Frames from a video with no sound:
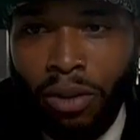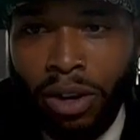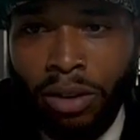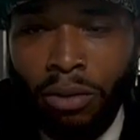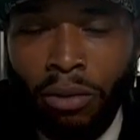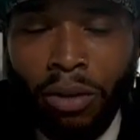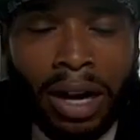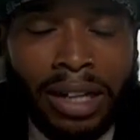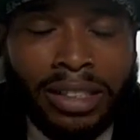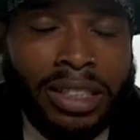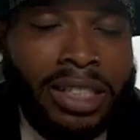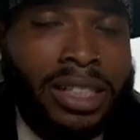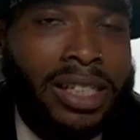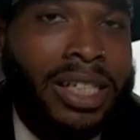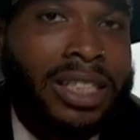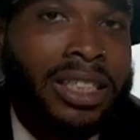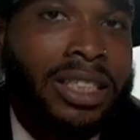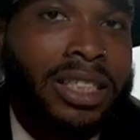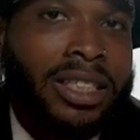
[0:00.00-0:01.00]
want to watch and
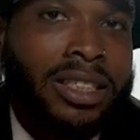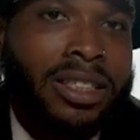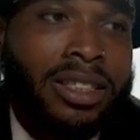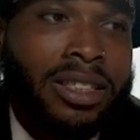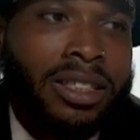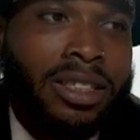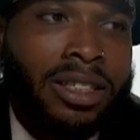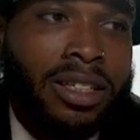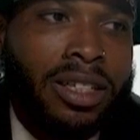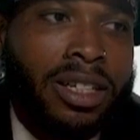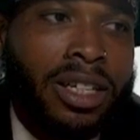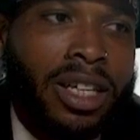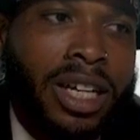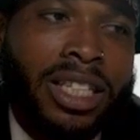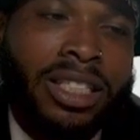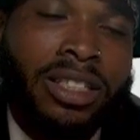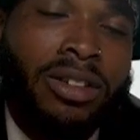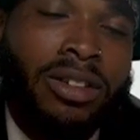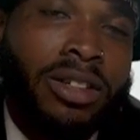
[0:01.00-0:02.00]
listen,
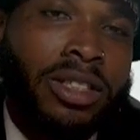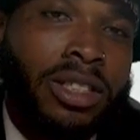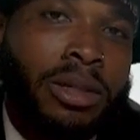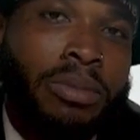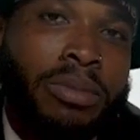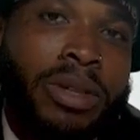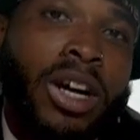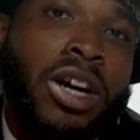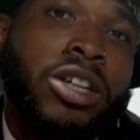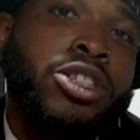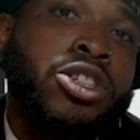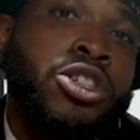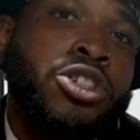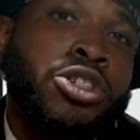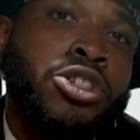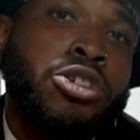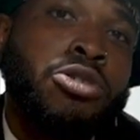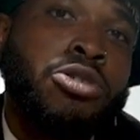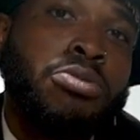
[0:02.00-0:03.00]
it's going to be on
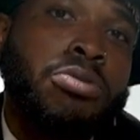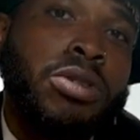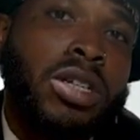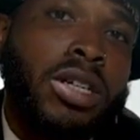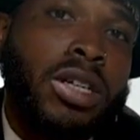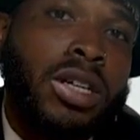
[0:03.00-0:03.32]
YouTube.